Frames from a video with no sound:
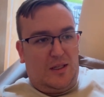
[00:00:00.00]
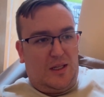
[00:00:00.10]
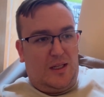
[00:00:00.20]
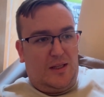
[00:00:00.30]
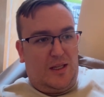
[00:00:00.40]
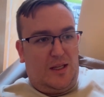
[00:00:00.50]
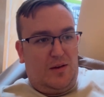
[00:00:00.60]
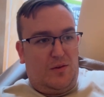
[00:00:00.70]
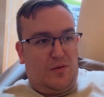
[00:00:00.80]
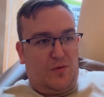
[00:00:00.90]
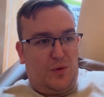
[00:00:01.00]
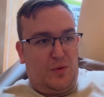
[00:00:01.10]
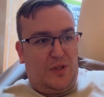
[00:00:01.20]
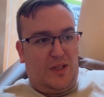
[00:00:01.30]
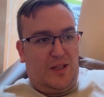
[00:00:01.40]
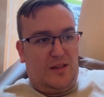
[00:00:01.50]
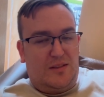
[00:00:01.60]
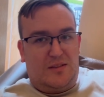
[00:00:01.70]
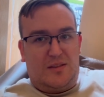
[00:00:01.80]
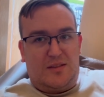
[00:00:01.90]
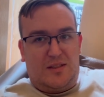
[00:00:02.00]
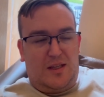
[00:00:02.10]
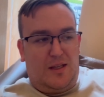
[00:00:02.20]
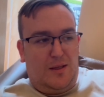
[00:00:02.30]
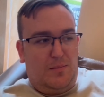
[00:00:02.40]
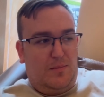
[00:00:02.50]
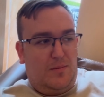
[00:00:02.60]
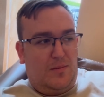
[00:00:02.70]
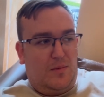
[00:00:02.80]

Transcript: And then Futian is the same,